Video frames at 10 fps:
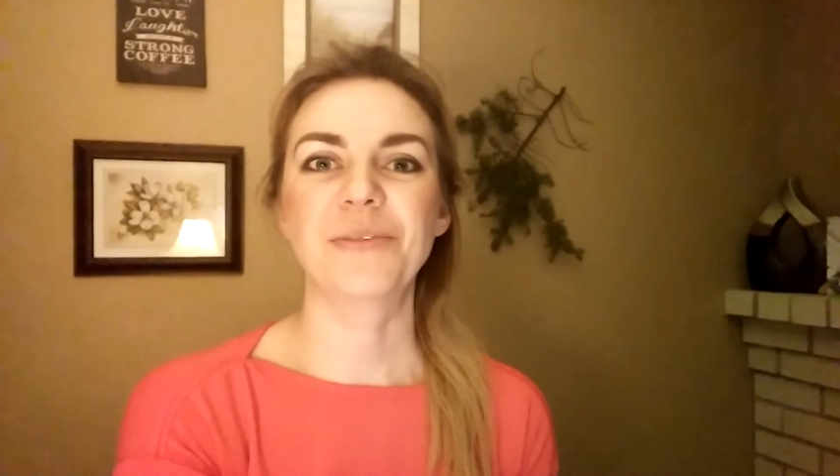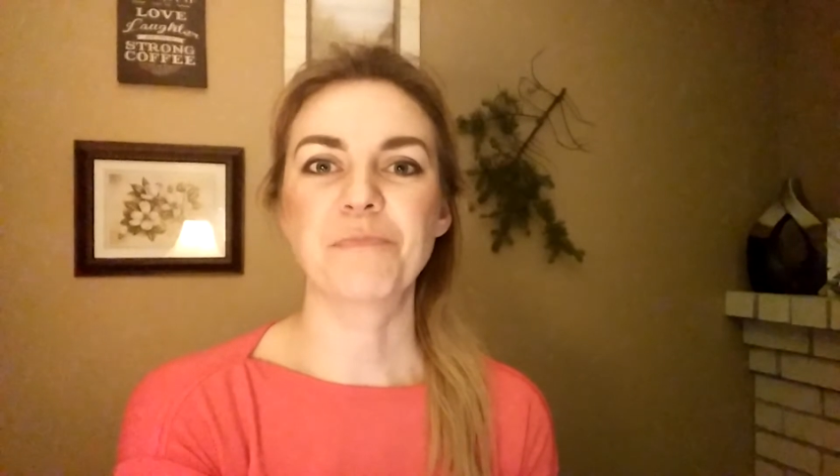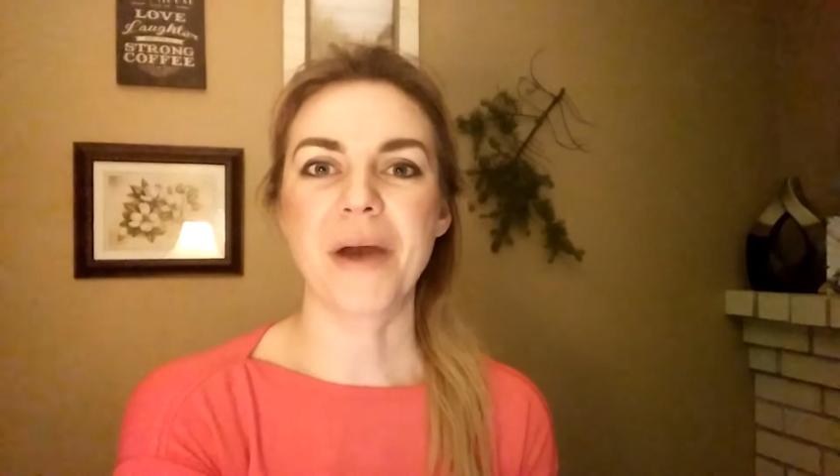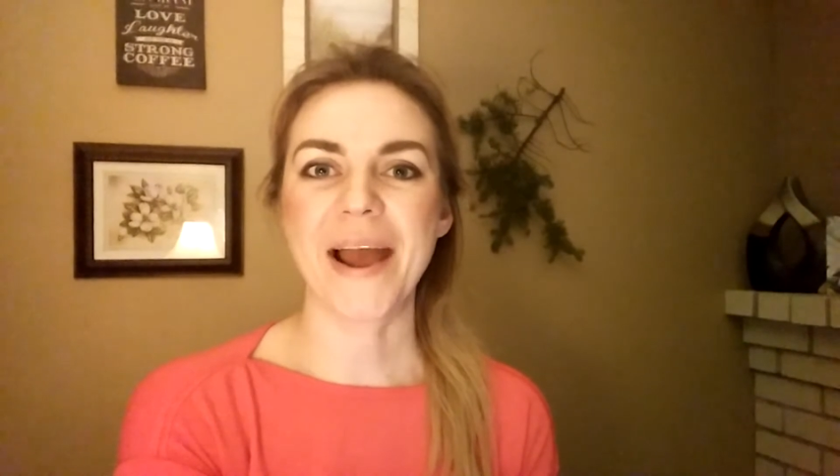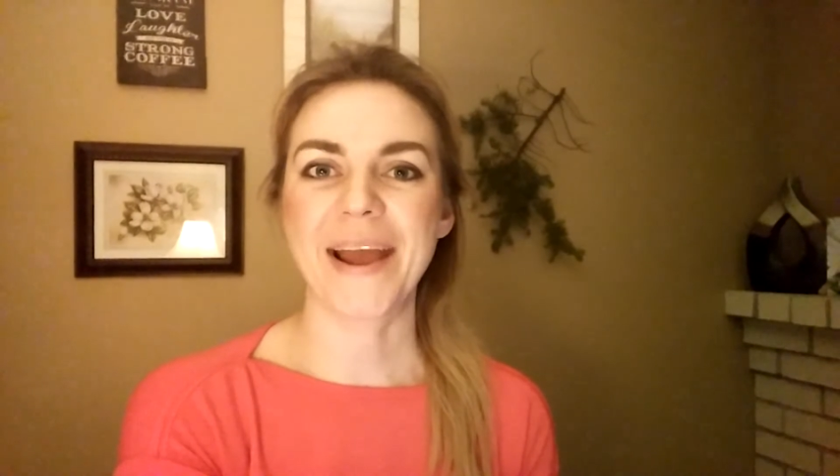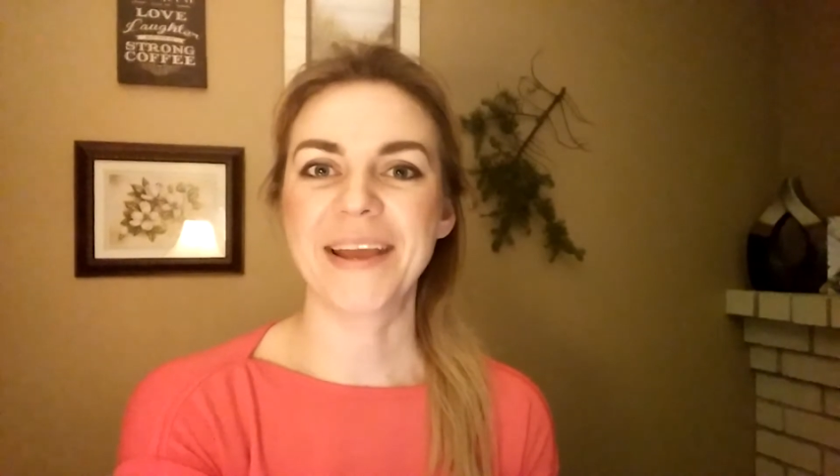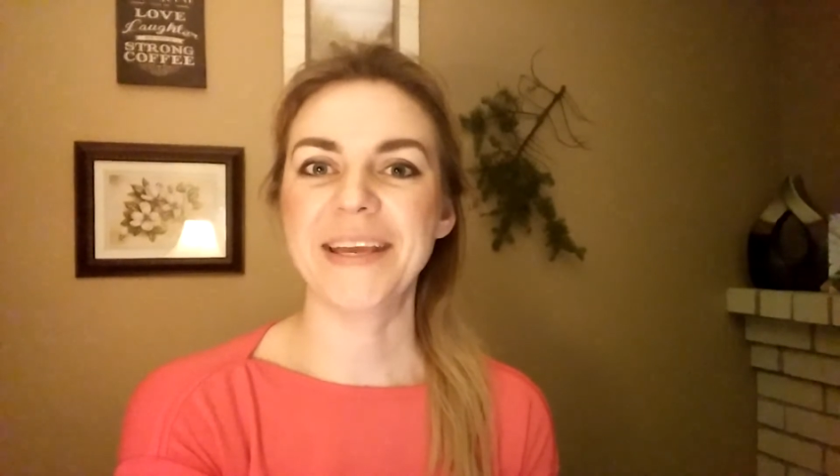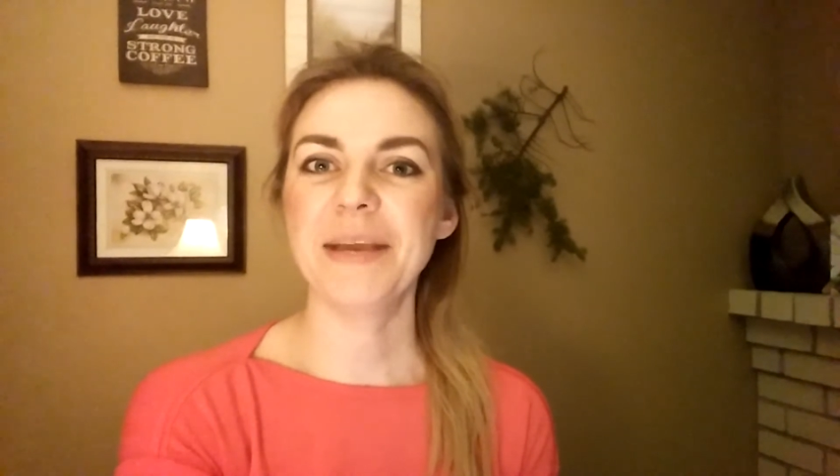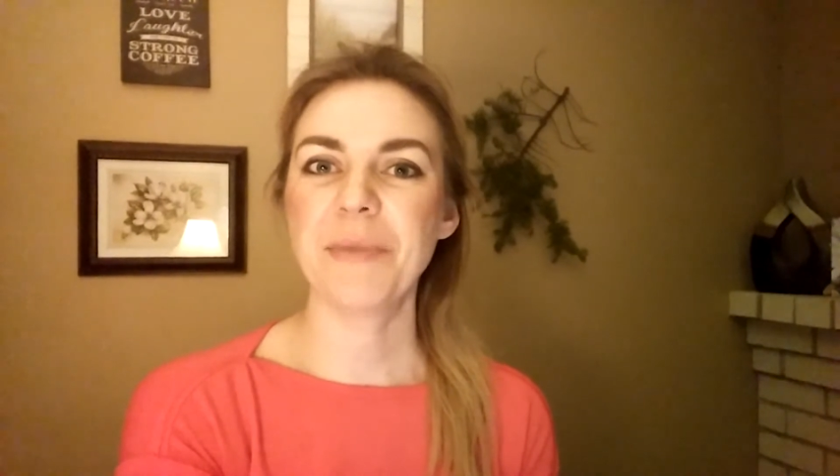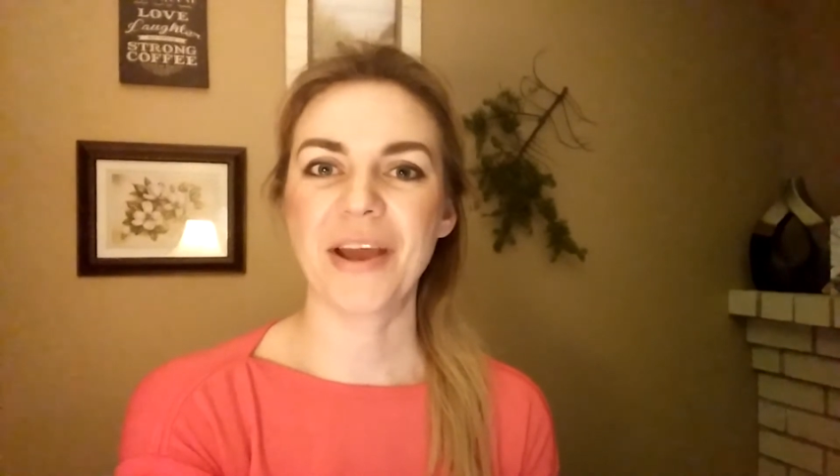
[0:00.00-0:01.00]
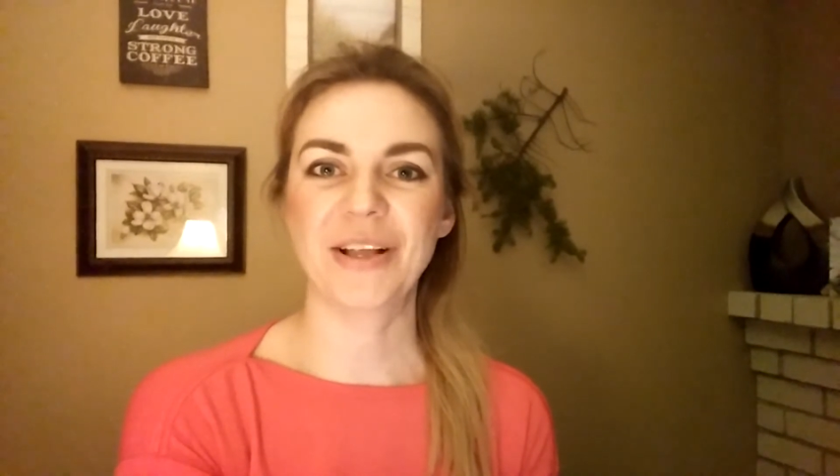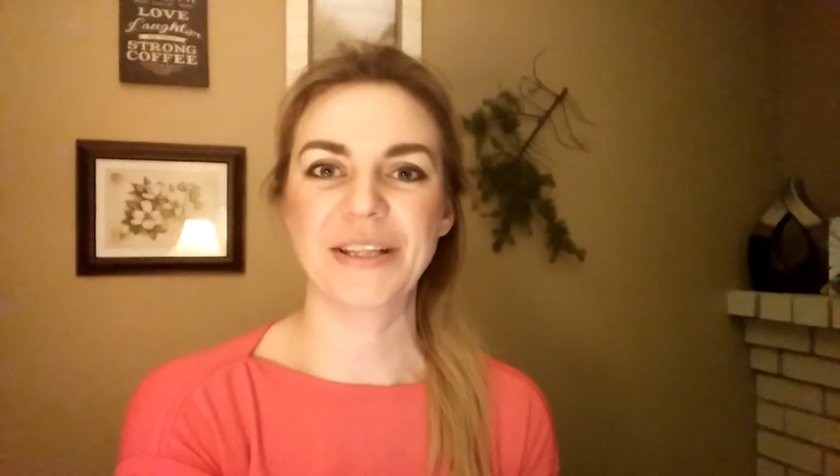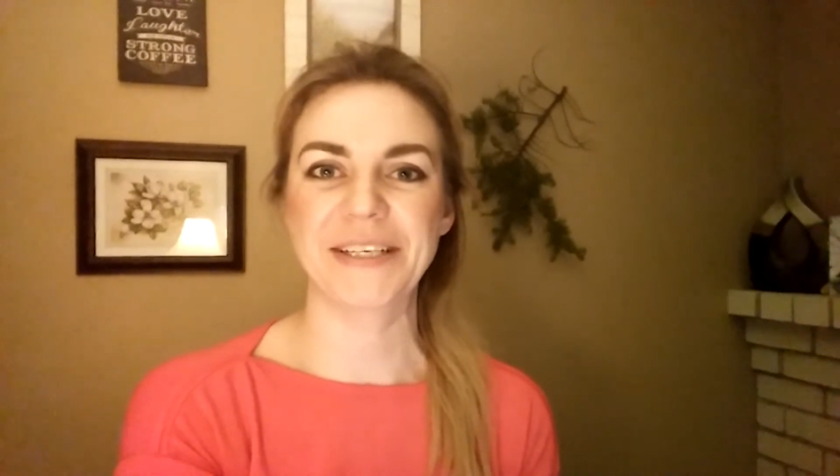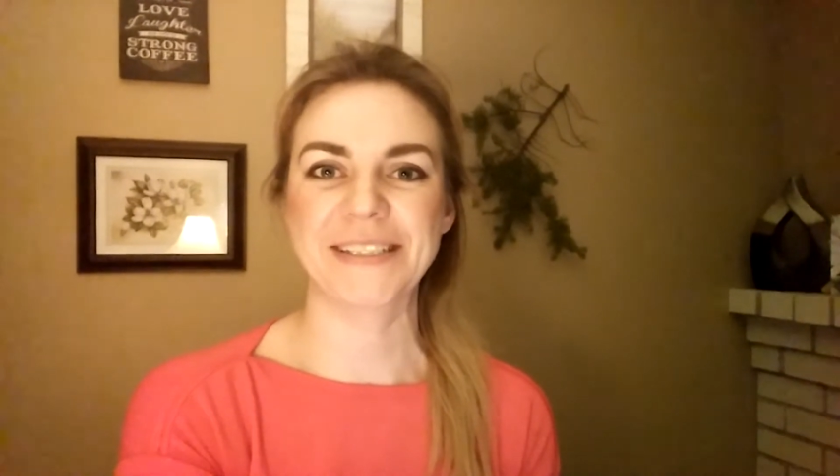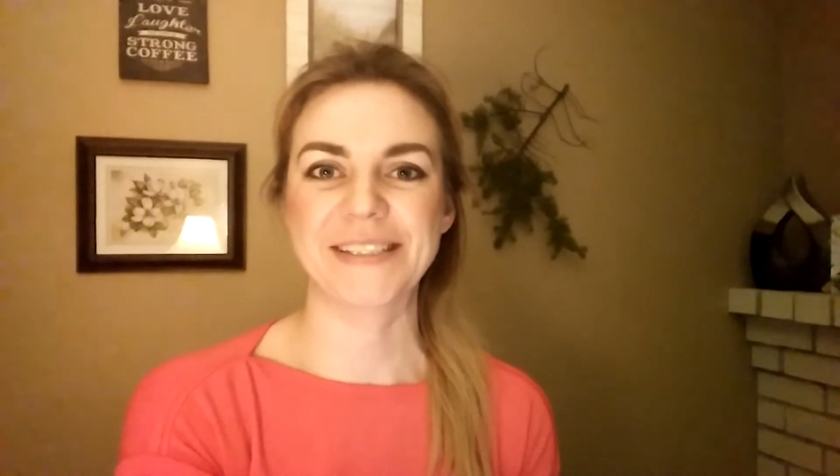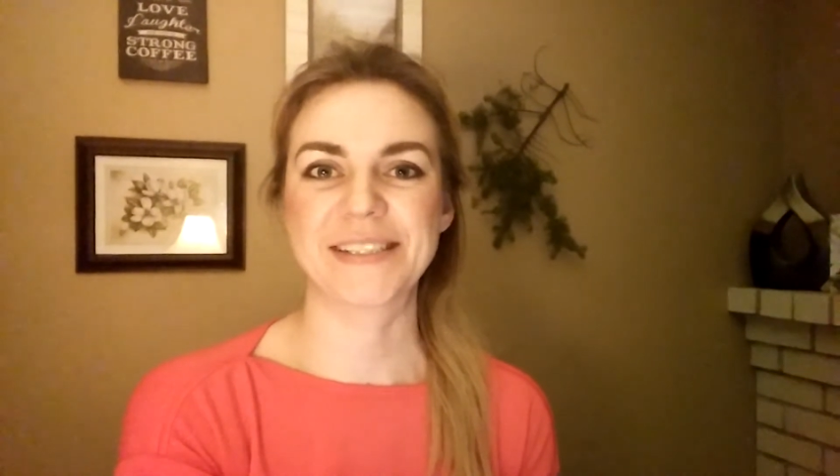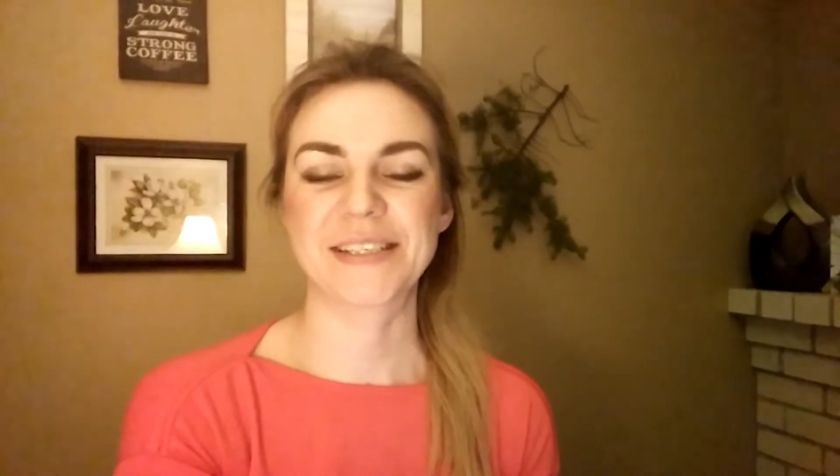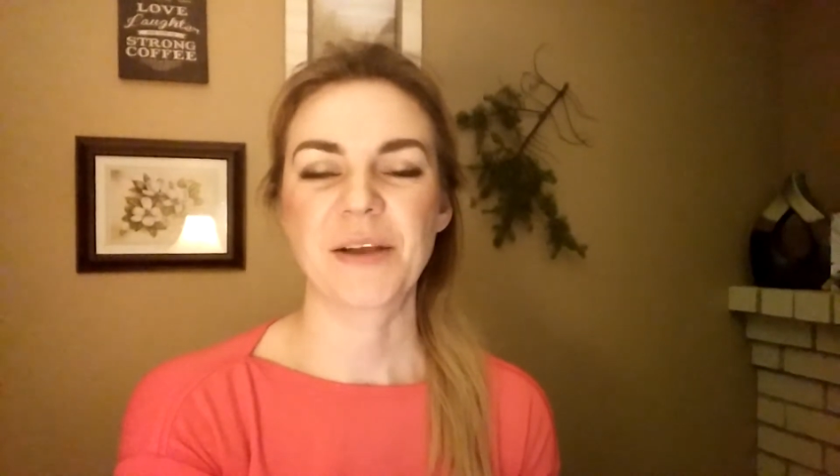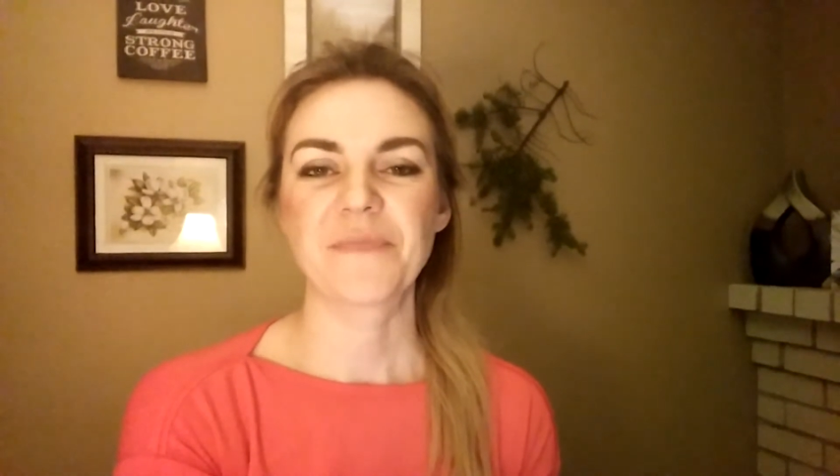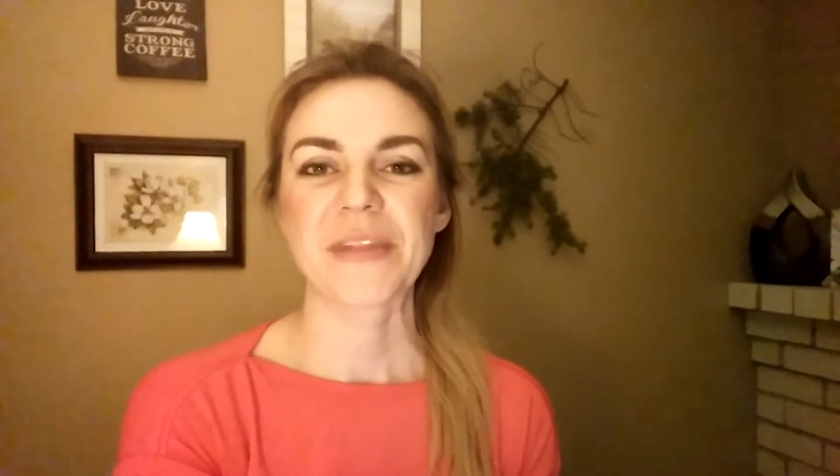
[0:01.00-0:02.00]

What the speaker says: my email list.